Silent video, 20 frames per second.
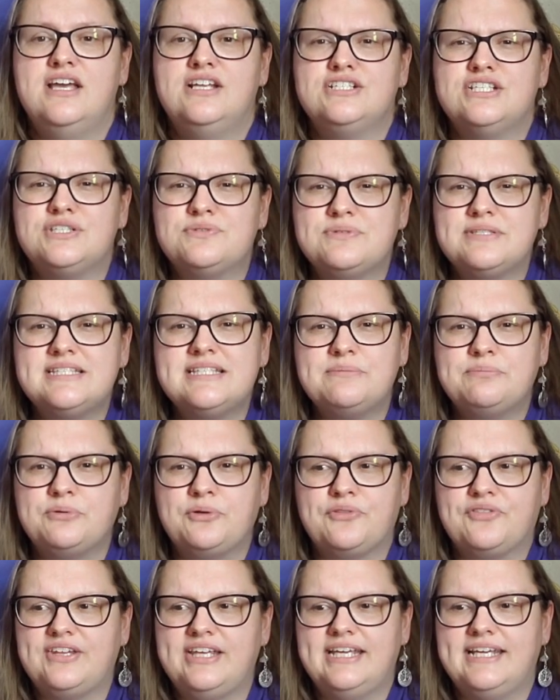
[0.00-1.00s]
just with
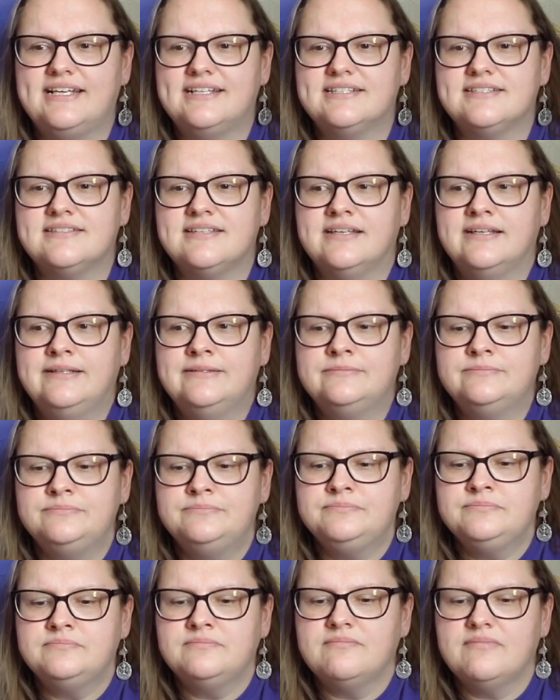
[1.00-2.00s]
simple things.
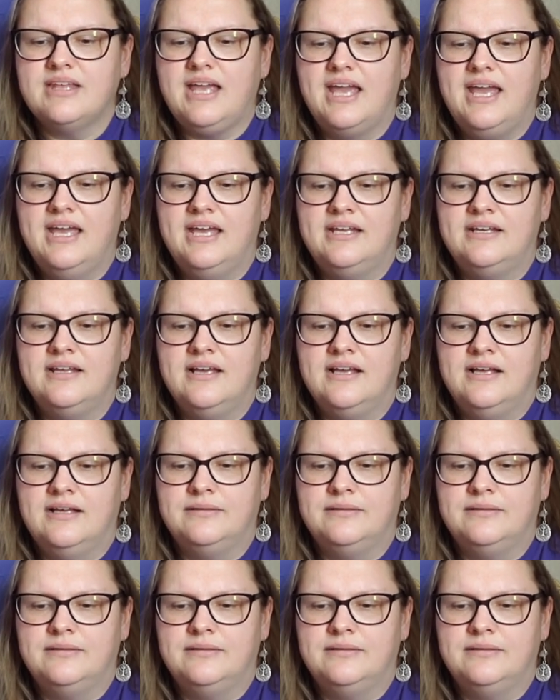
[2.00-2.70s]
And